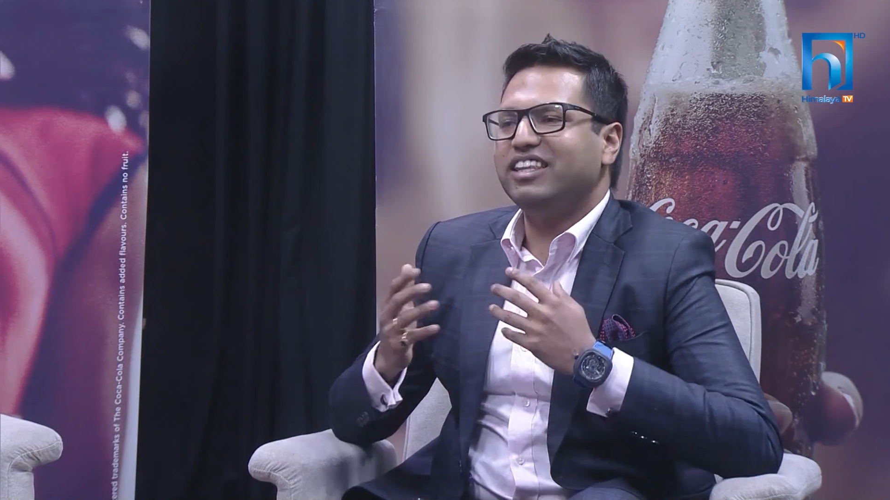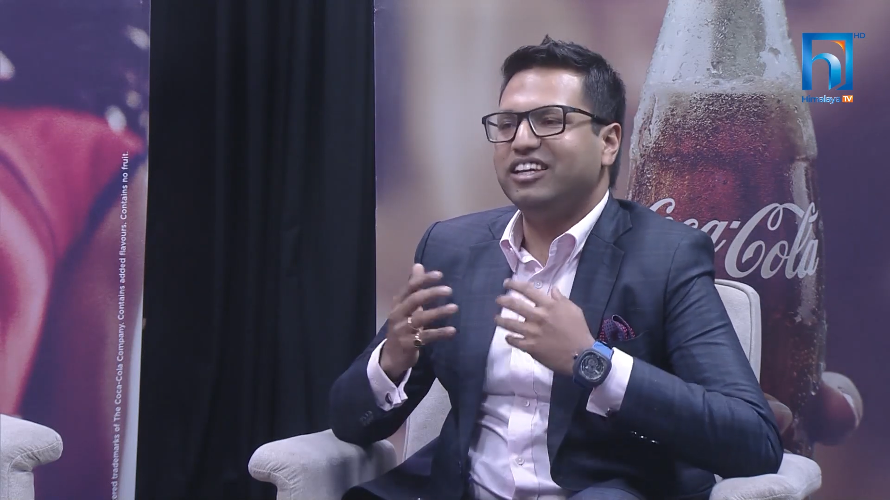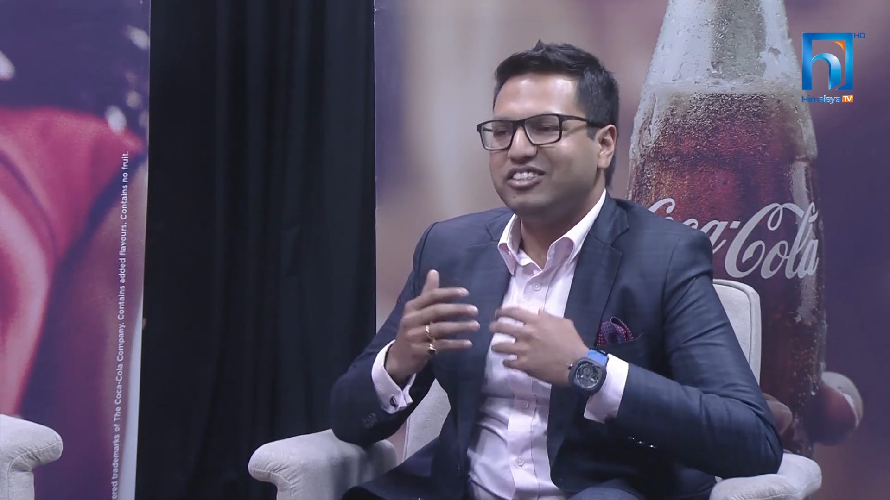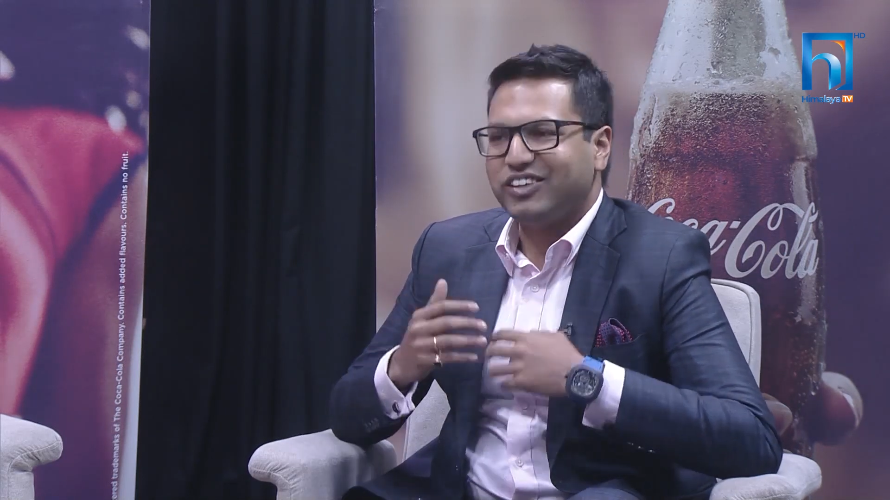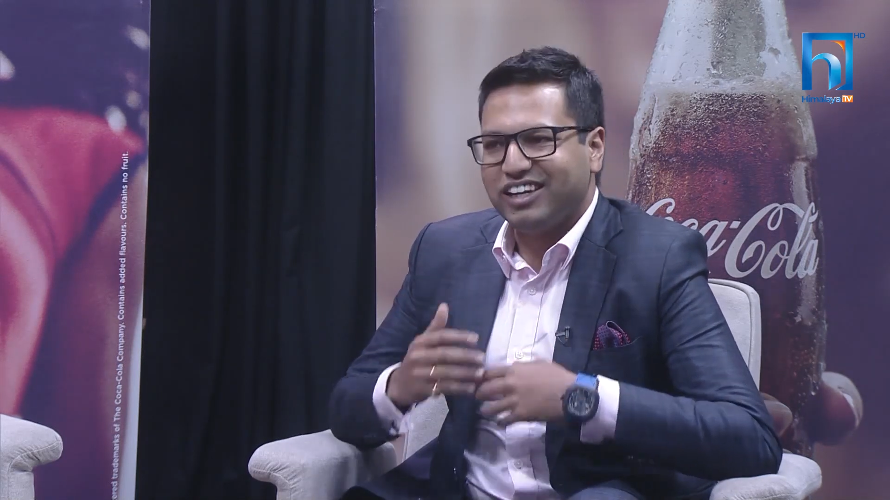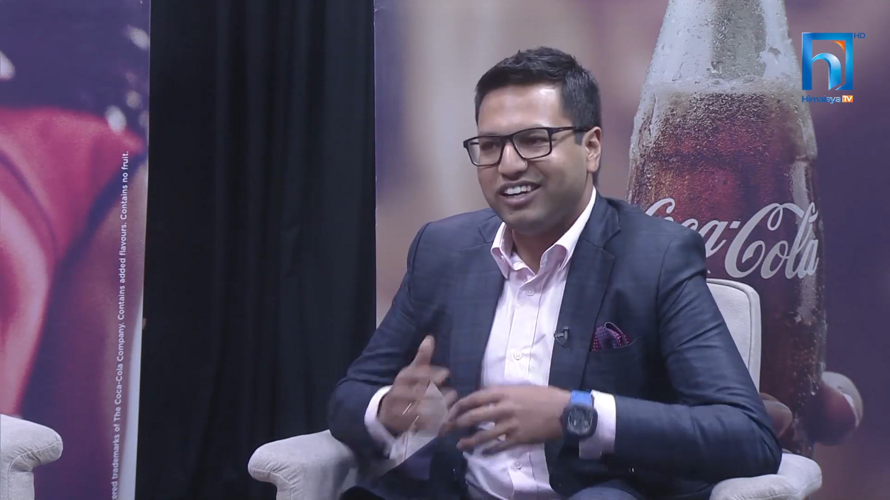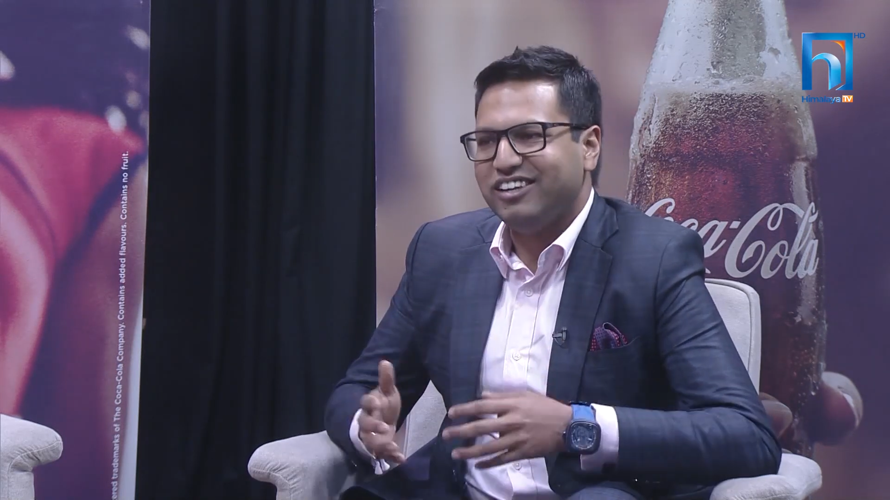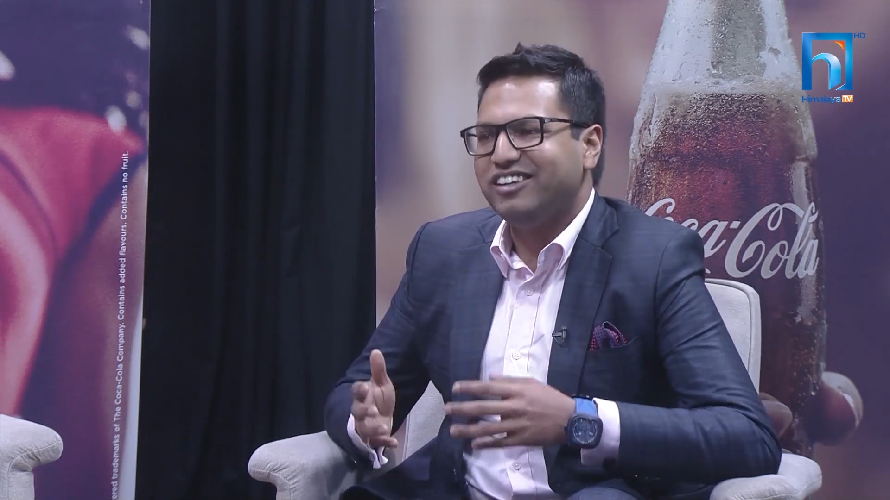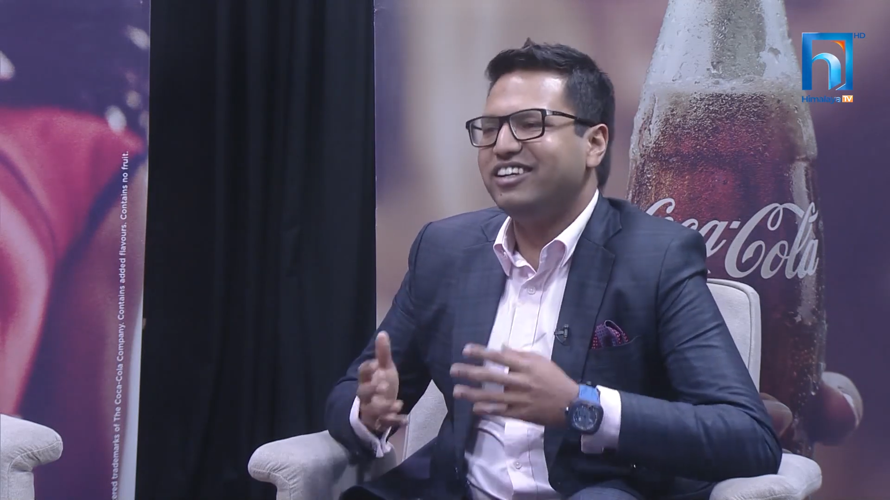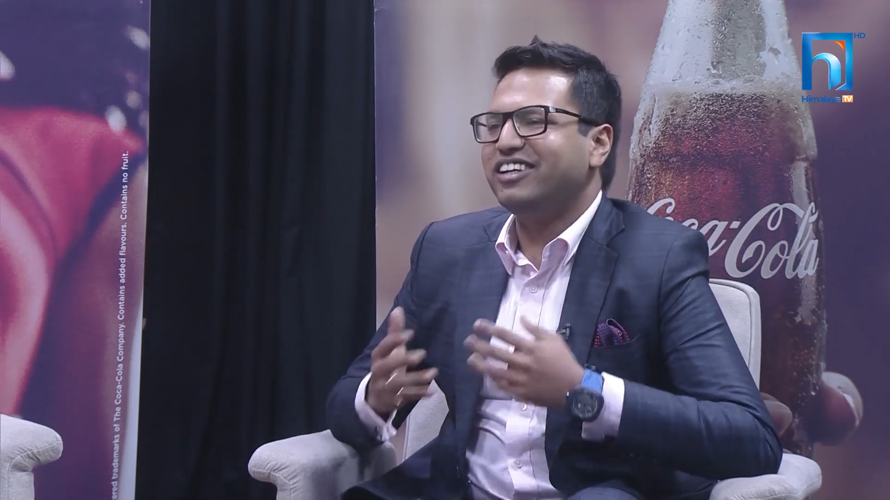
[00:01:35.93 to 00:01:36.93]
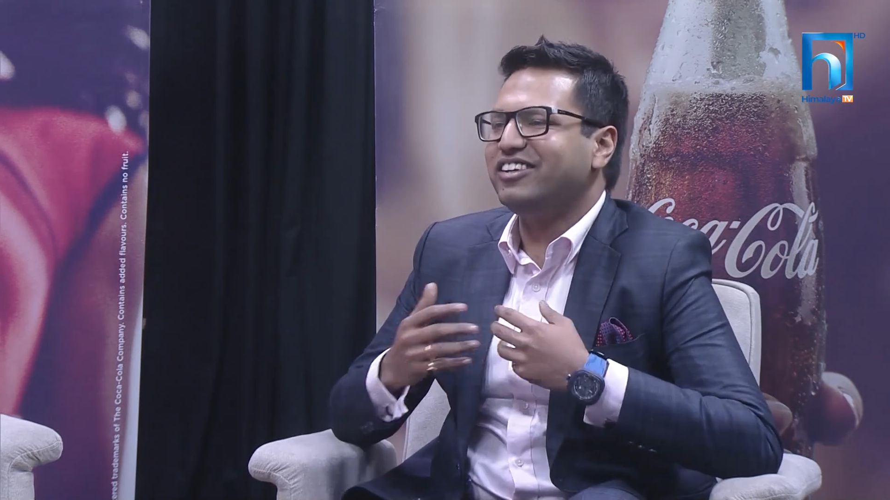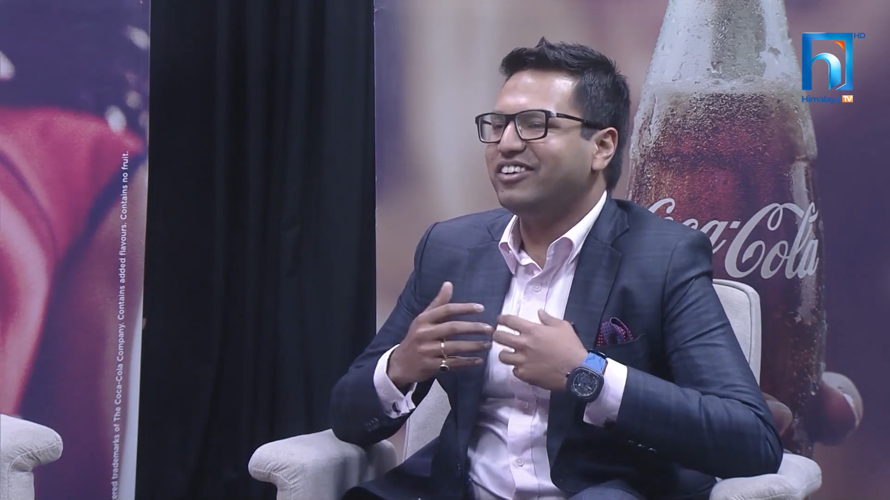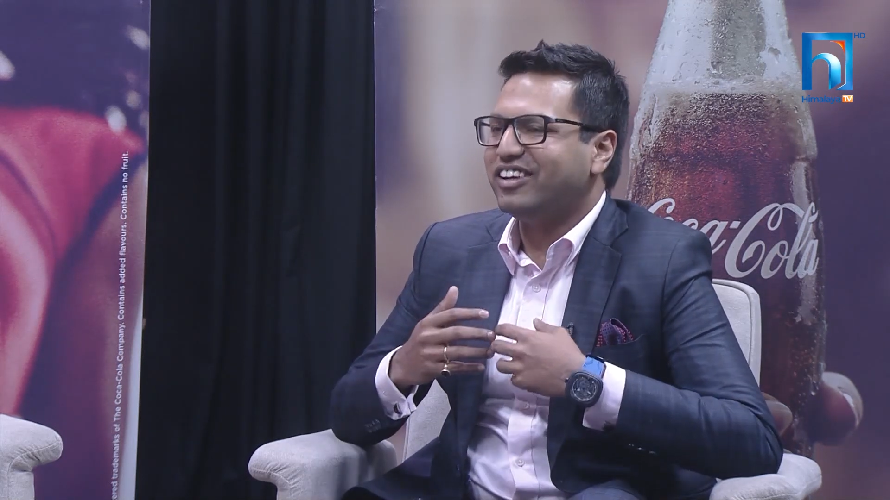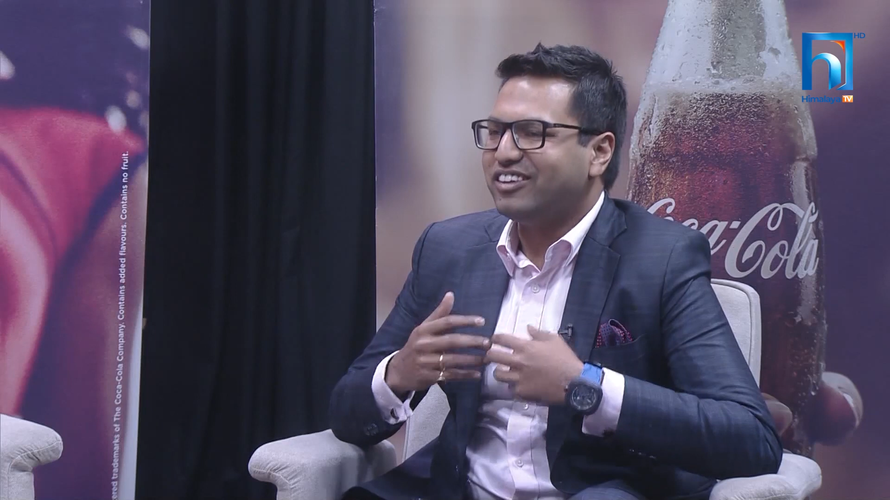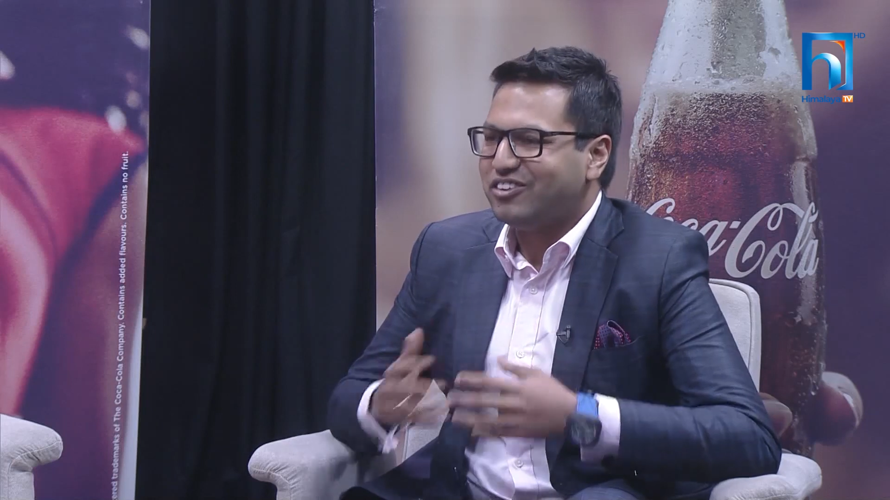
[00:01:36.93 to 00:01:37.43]
that you can learn and you
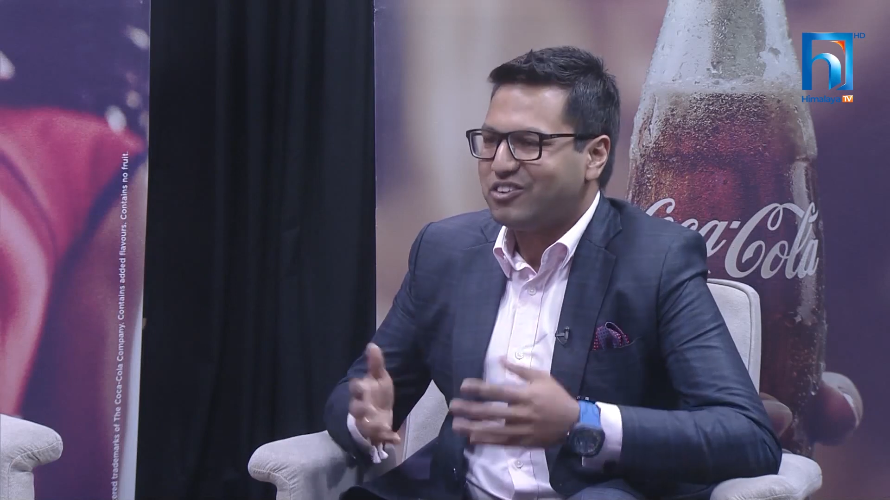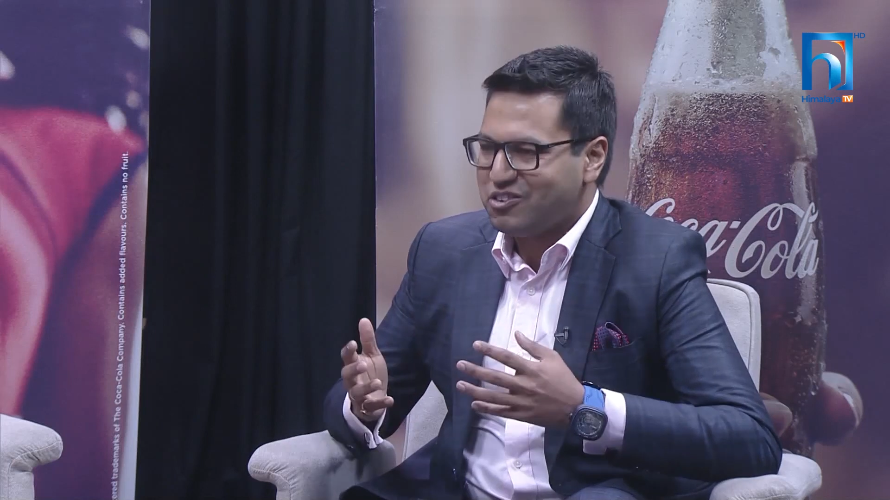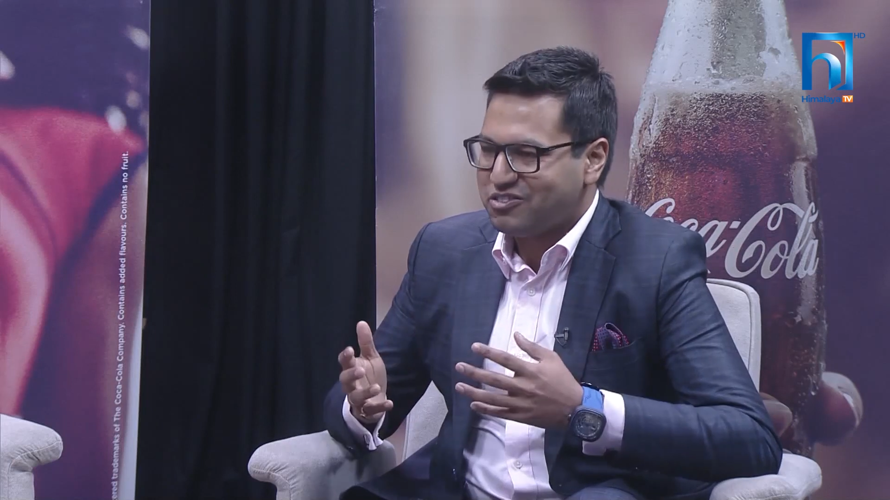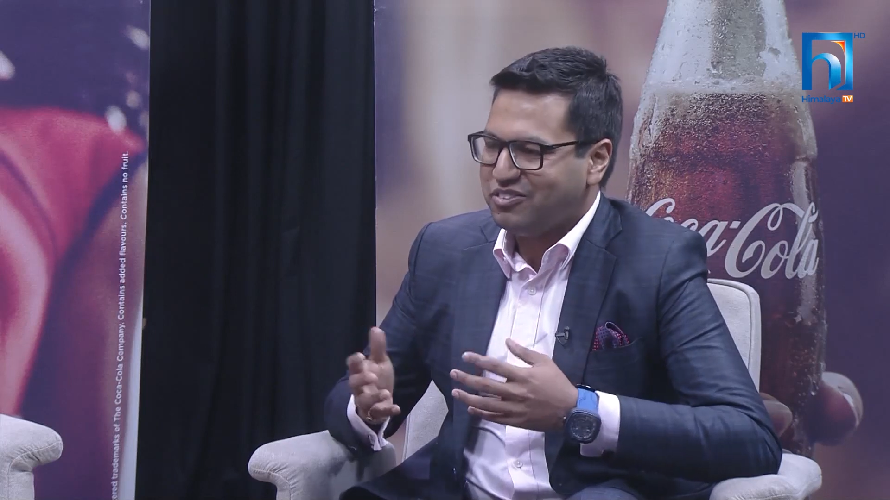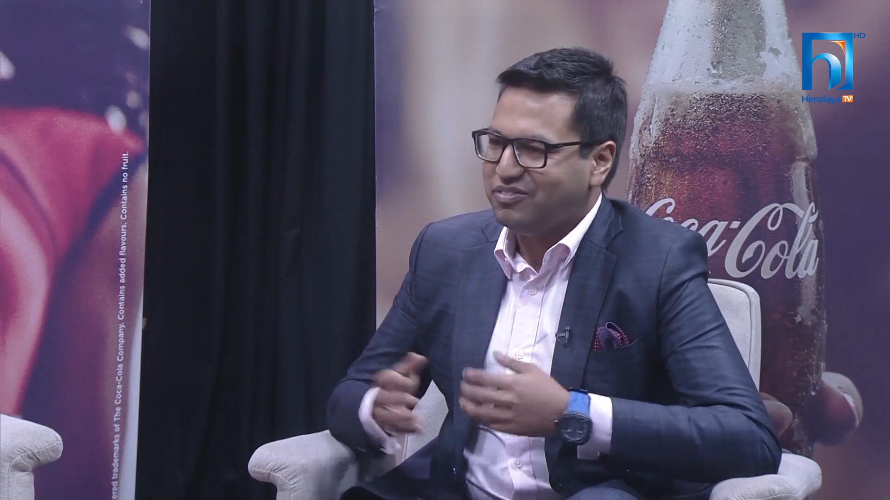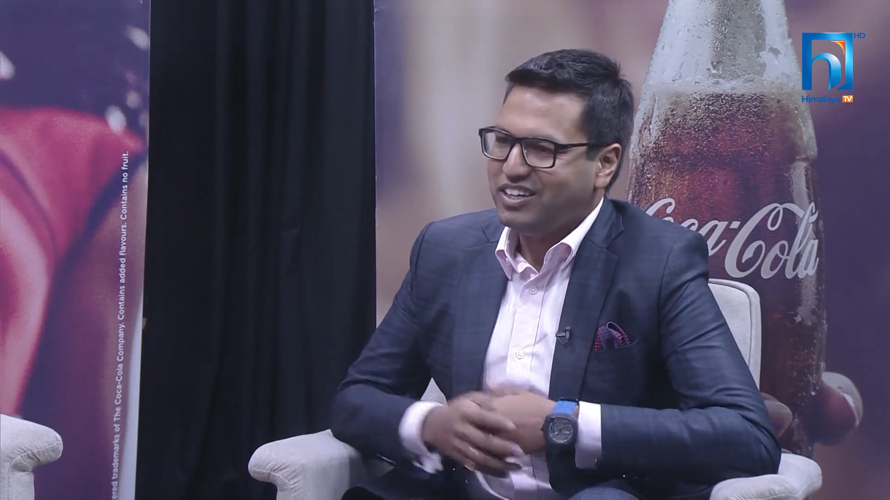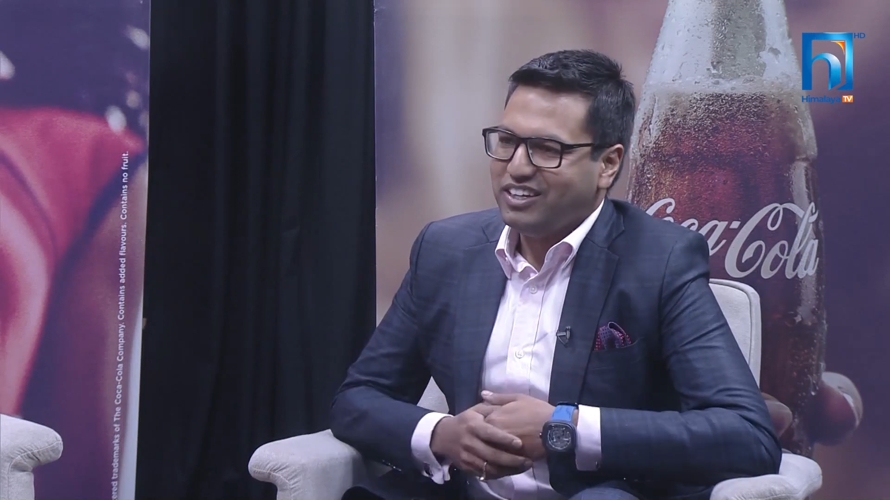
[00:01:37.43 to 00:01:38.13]
can grow from.